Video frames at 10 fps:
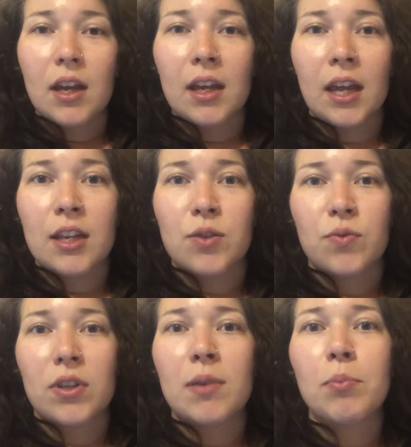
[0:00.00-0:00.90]
Again,
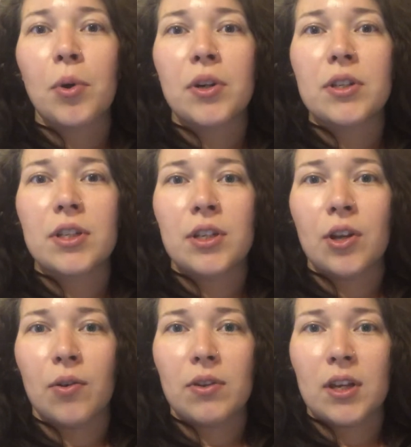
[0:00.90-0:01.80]
it's really important to
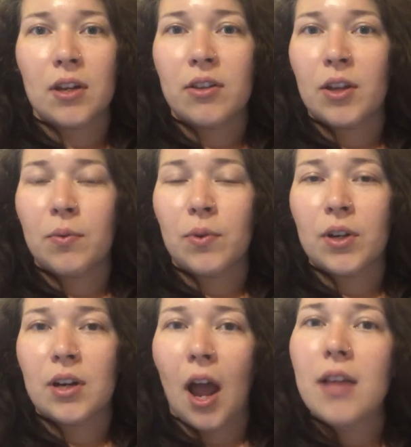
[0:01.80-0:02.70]
note here that
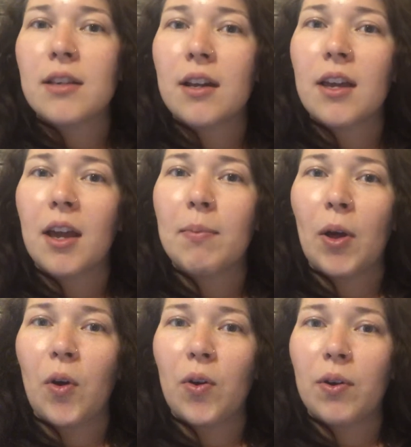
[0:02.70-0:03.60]
we're not talking
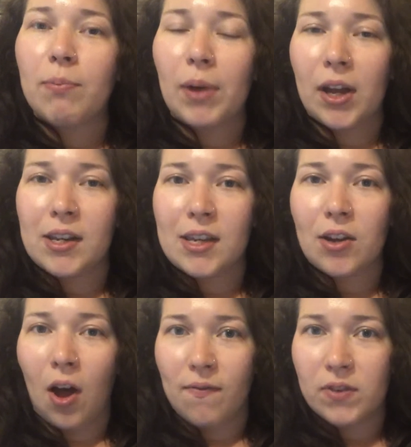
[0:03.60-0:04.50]
about body
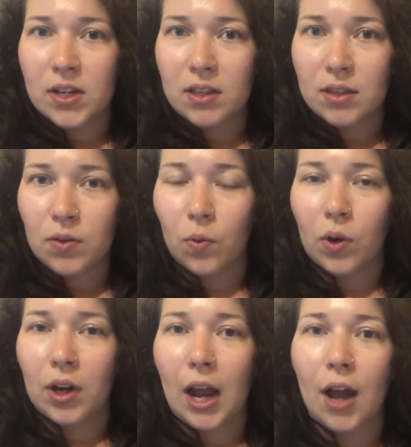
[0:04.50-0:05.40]
confidence
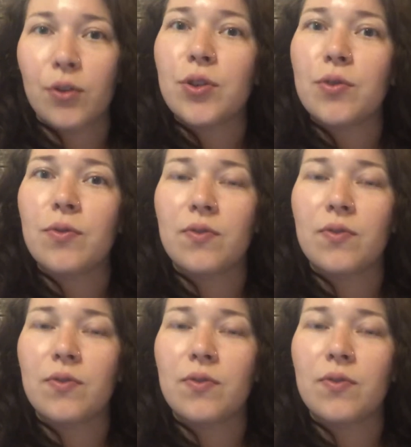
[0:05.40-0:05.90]
or how you